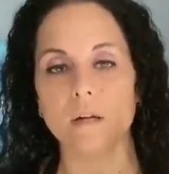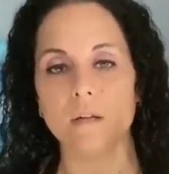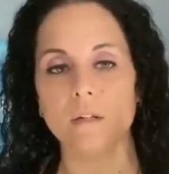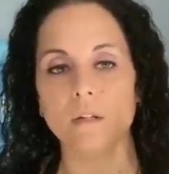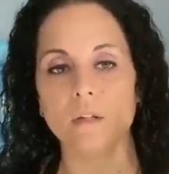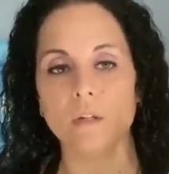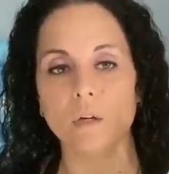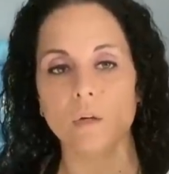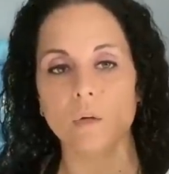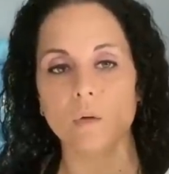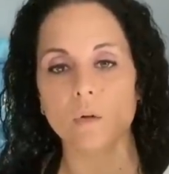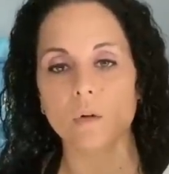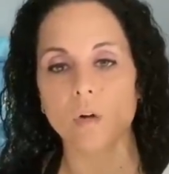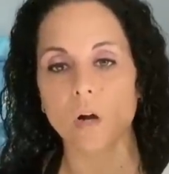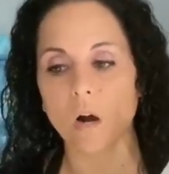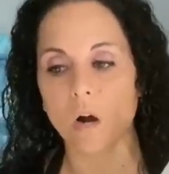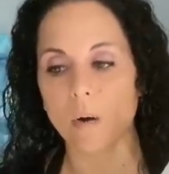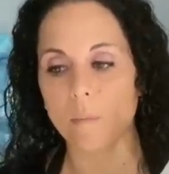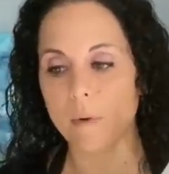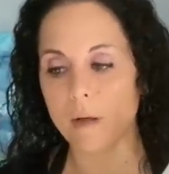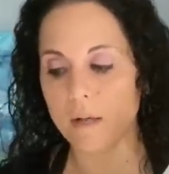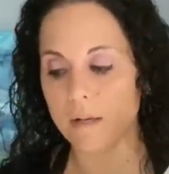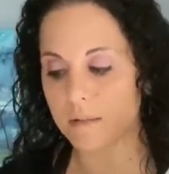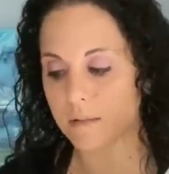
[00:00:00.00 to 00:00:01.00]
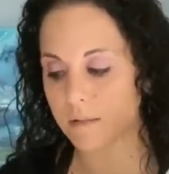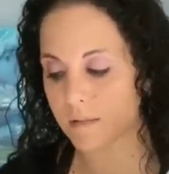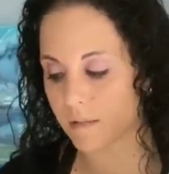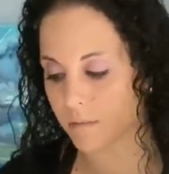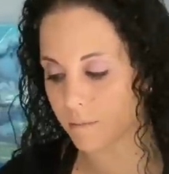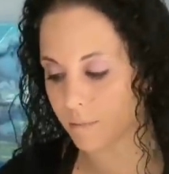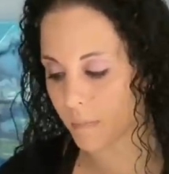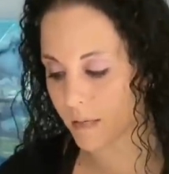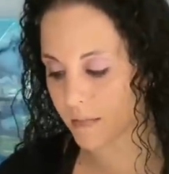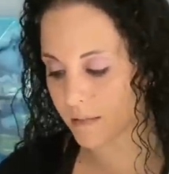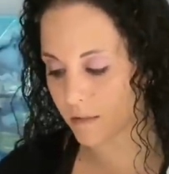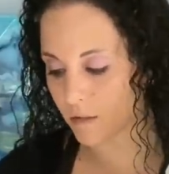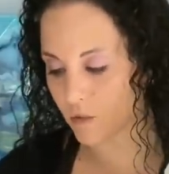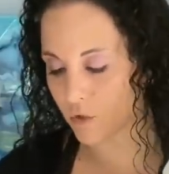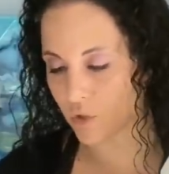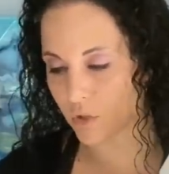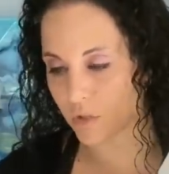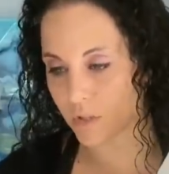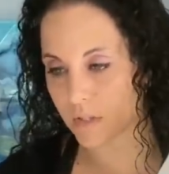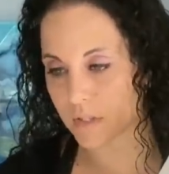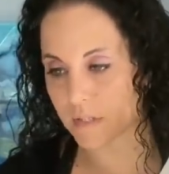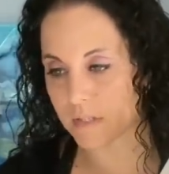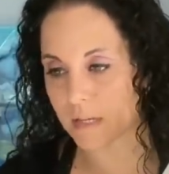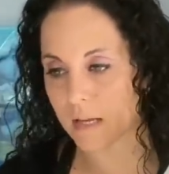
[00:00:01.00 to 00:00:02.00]
you know, comments and
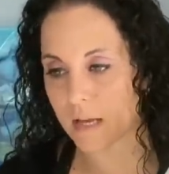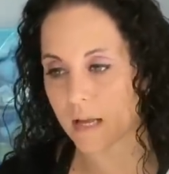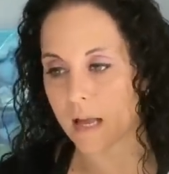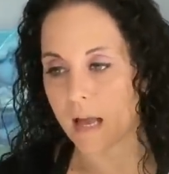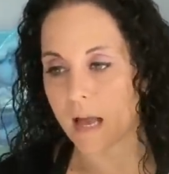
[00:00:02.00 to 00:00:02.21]
messages